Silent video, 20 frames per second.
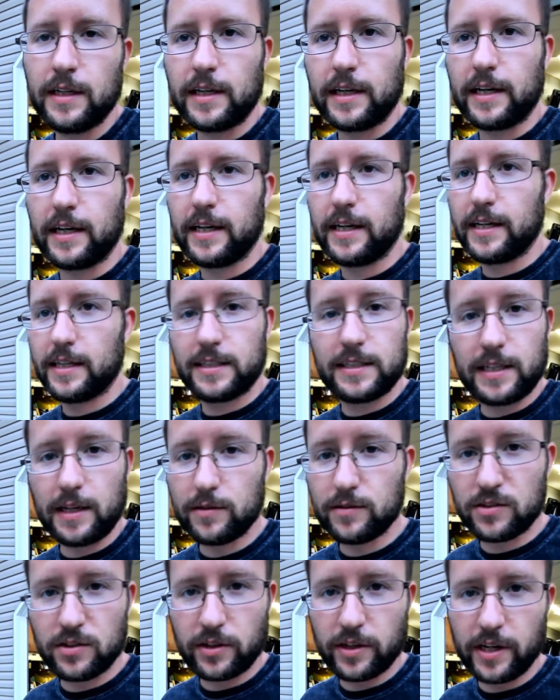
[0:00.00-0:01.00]
and I
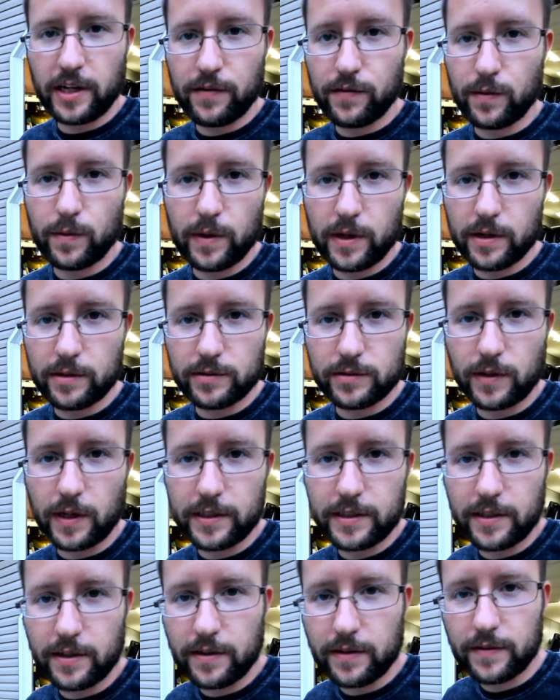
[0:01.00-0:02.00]
was looking everywhere, and it was right
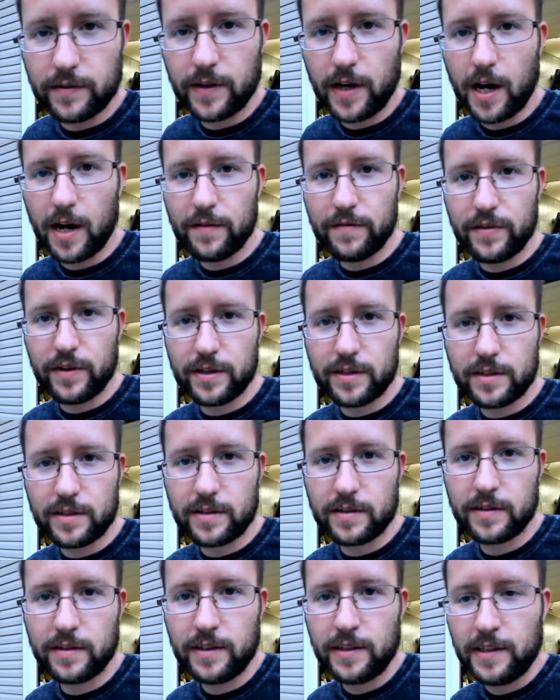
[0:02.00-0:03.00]
there,
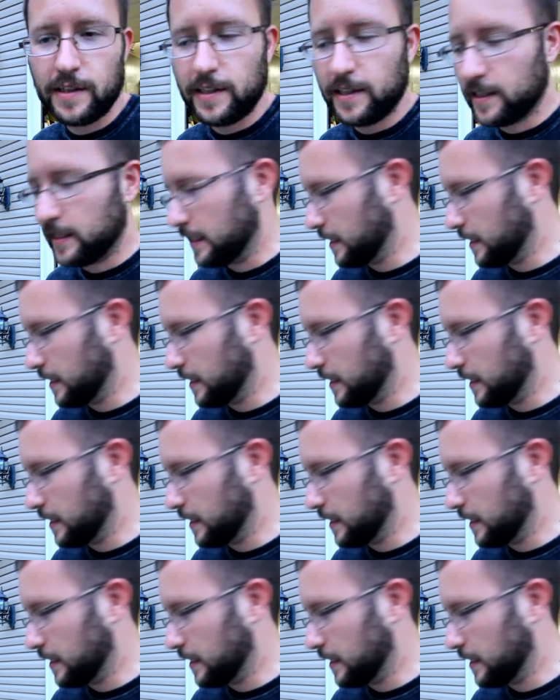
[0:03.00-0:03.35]
obvious.